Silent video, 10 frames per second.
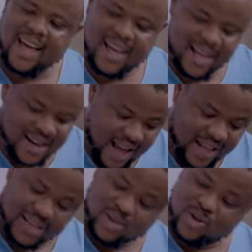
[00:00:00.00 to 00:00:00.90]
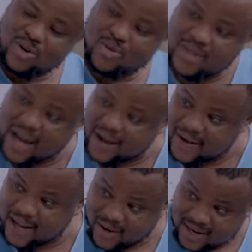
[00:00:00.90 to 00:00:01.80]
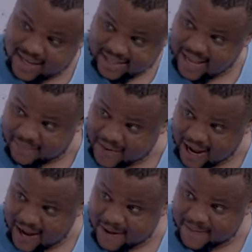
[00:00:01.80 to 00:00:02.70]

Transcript: Now they show you now. I don't they see them now.